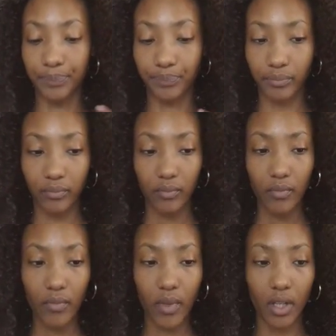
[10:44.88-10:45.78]

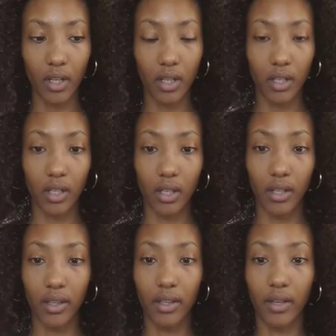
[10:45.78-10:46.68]

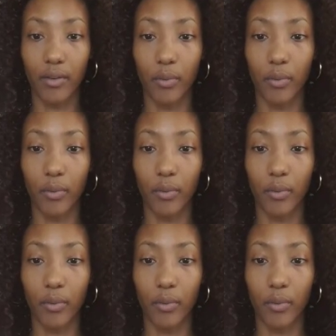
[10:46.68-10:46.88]
(silence)